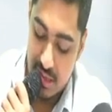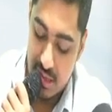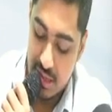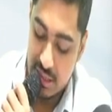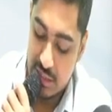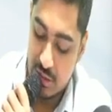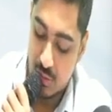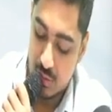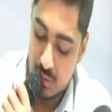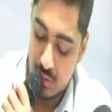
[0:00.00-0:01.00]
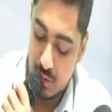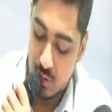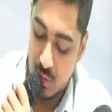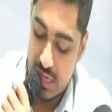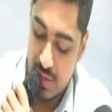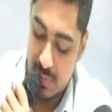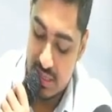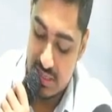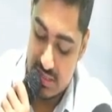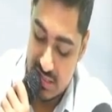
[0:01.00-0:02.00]
into 12
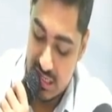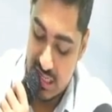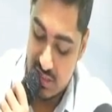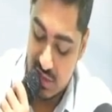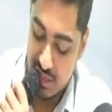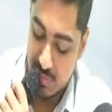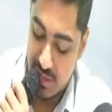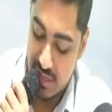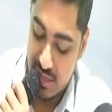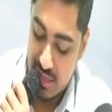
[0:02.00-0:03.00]
months. It is going to be